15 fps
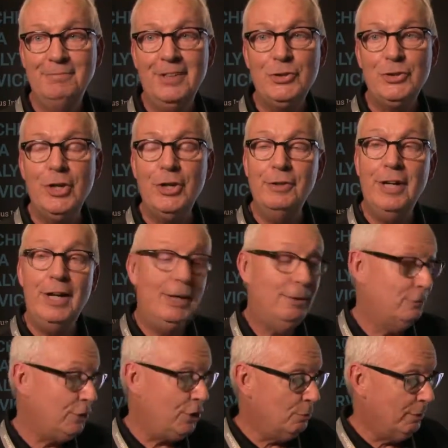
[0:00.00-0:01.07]
So
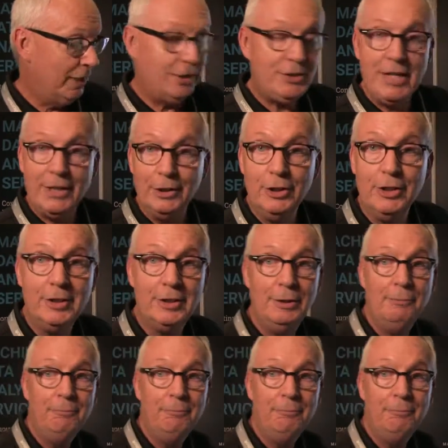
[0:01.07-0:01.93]
uh, do you want to take a look?